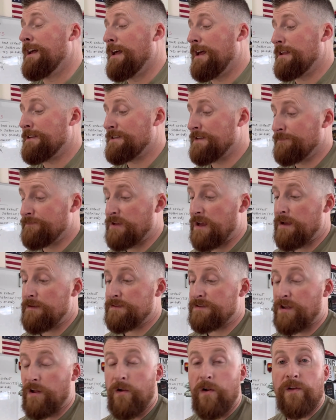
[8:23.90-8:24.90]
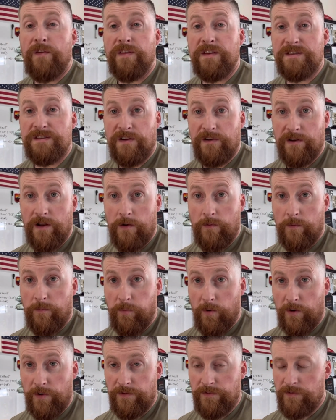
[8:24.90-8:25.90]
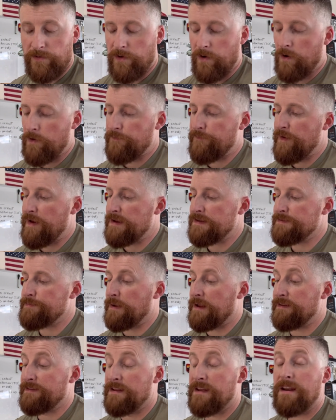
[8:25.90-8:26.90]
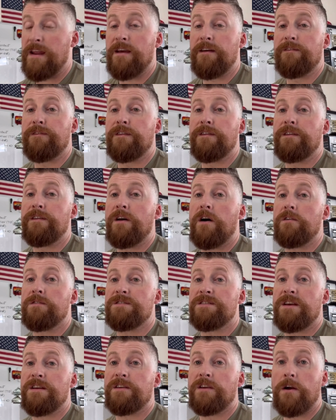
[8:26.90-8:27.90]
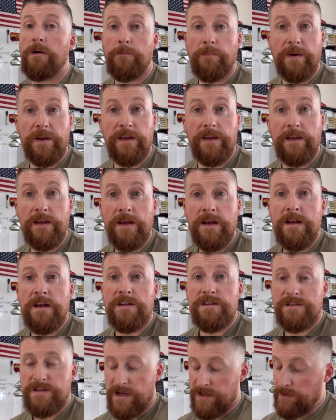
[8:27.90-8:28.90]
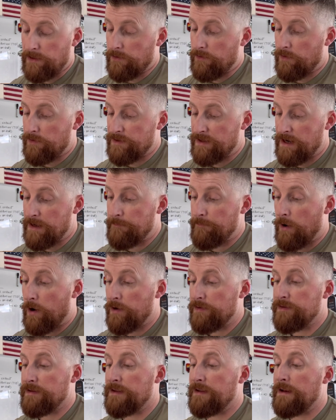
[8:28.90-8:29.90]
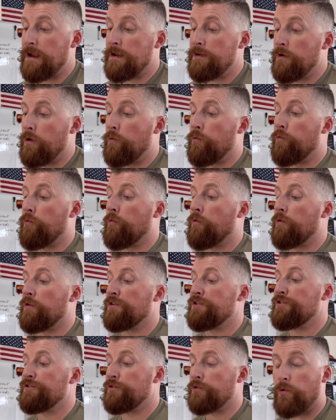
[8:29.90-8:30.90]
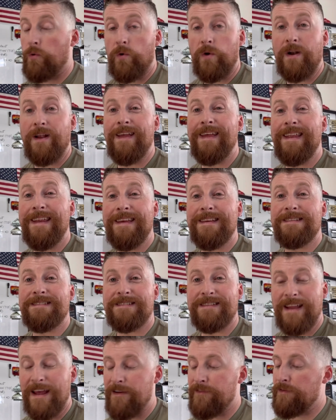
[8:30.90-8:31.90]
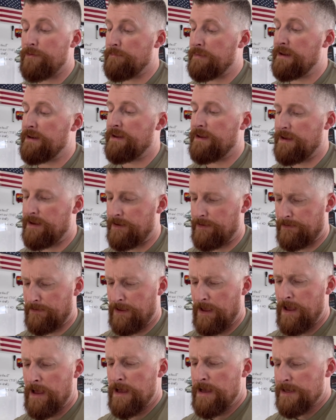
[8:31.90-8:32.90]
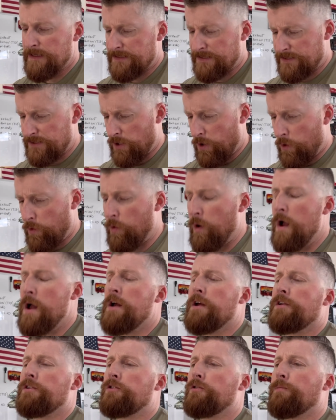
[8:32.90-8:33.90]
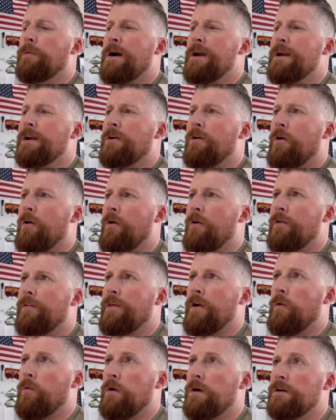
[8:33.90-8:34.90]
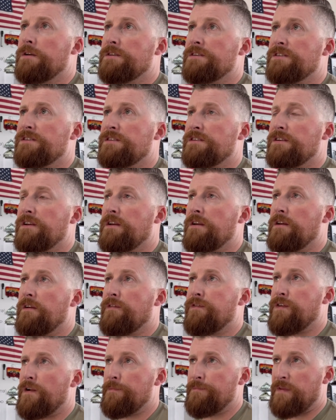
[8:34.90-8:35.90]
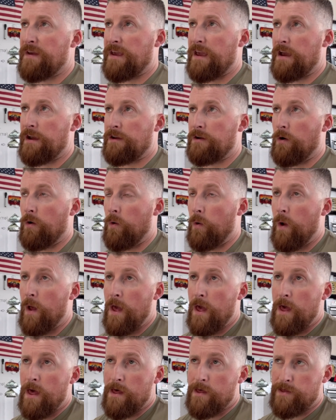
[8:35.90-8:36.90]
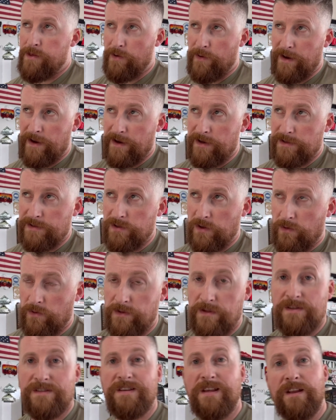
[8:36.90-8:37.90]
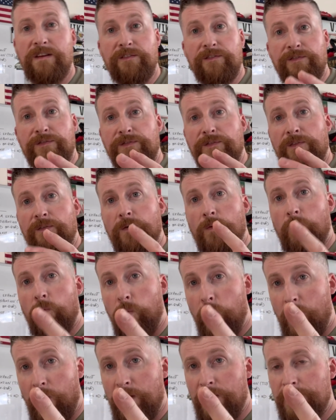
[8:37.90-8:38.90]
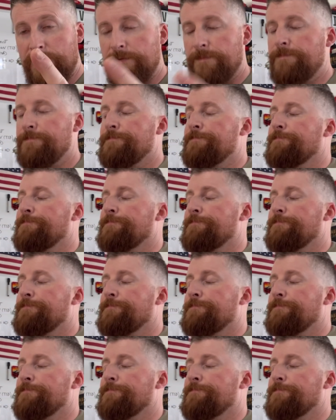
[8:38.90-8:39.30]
sometimes there are things that are not reported to Carfax, but I did have an outside company check the car that I bought, and I know for sure it has never been hit. So to buy a car that was, from the get-go, 3 years old instead of 1,